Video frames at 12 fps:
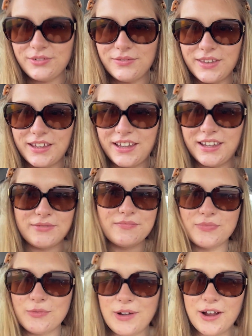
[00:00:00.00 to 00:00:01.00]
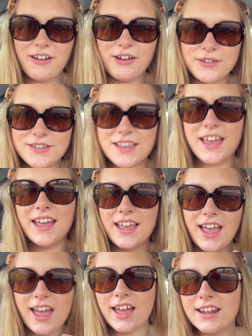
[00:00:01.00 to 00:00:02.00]
the warehouse thing
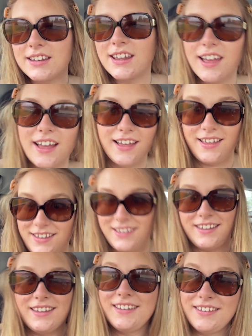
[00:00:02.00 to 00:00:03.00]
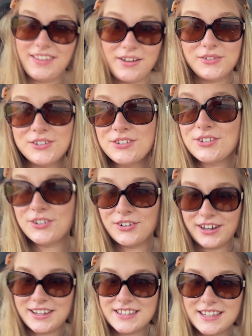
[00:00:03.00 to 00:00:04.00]
and that was
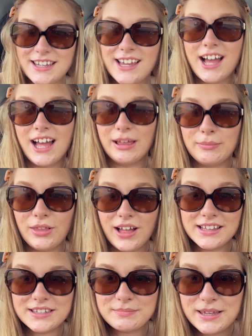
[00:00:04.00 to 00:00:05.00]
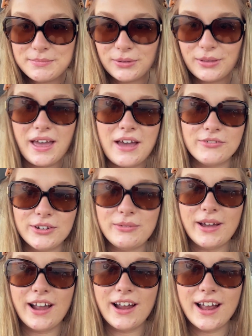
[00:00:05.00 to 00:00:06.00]
crazy. Um, lots of people
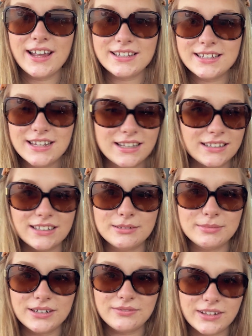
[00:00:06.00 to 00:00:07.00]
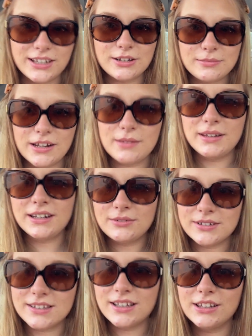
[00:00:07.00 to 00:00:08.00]
everywhere. I did take a little bit of video, but I mean, it
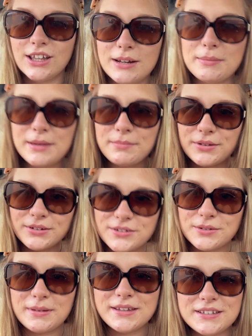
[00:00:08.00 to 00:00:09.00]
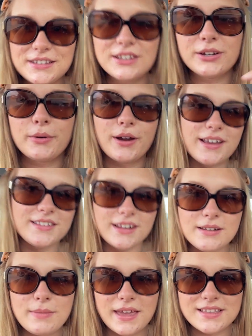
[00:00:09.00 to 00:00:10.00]
was a lot of people. So basically there were a ton
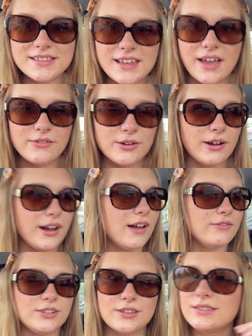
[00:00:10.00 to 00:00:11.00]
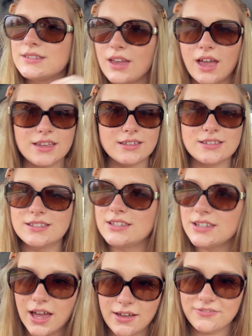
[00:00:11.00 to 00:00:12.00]
of bins everywhere of just
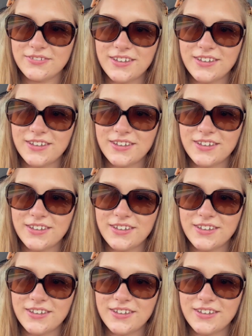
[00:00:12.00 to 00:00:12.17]
stuff.